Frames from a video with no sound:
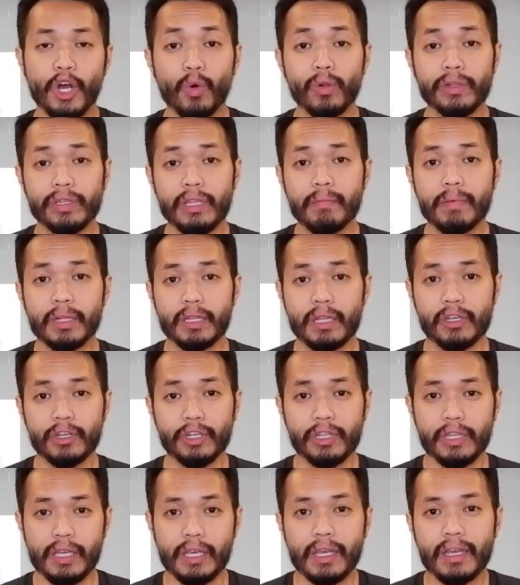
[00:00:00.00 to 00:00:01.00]
an oldie but a
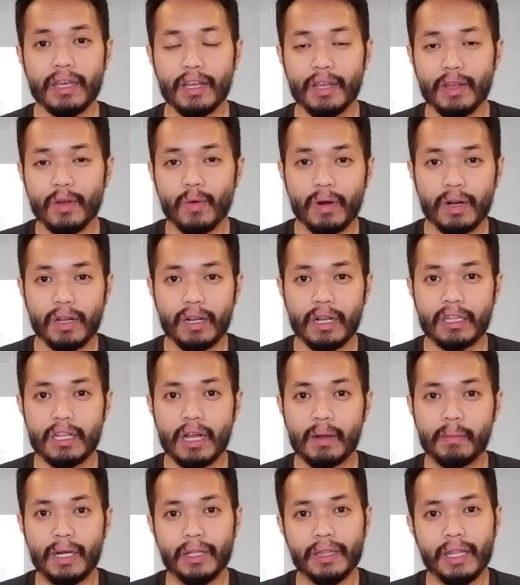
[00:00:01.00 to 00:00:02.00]
goodie. We're gonna
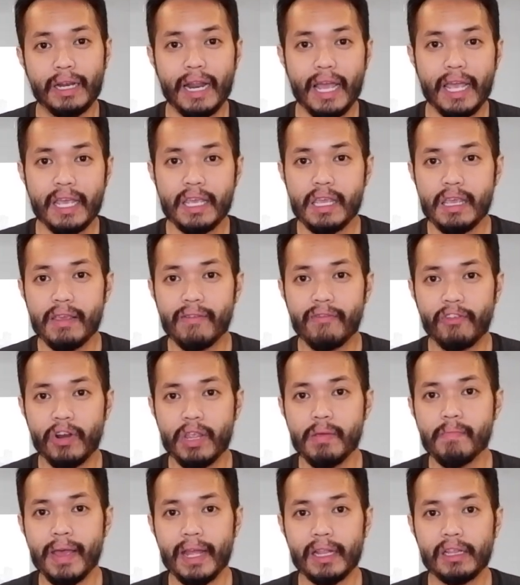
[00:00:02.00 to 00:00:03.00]
talk about the Nike
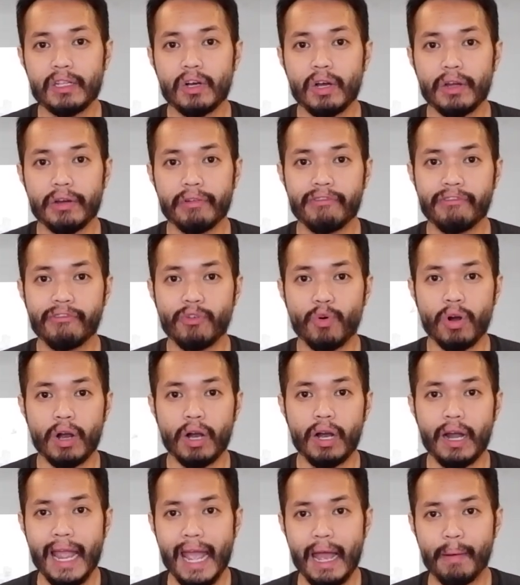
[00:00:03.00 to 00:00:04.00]
Free Metcon
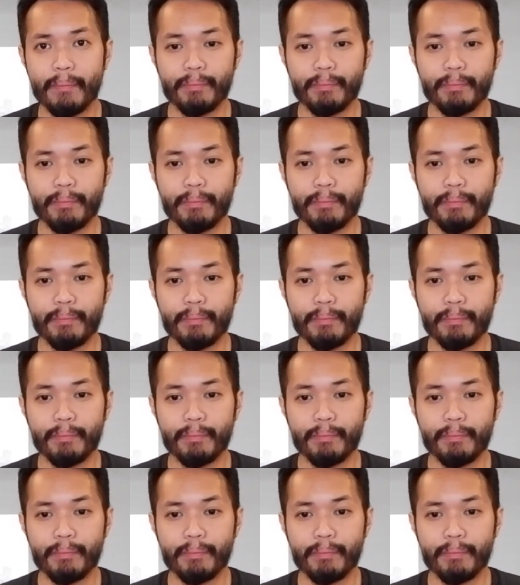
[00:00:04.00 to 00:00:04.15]
4